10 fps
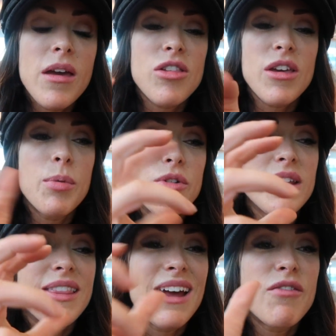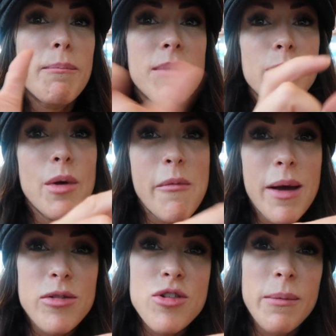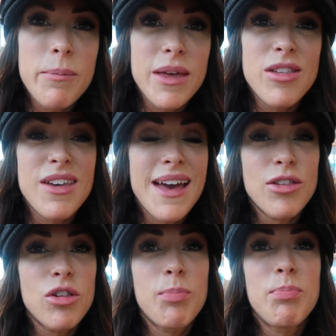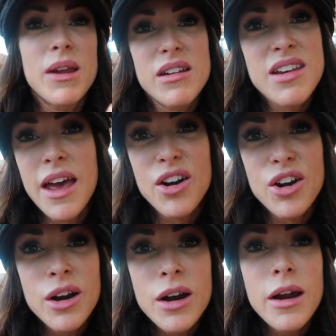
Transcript: So you put in, they'll have a minimum amount you can bid. So you can't just bid a tenner.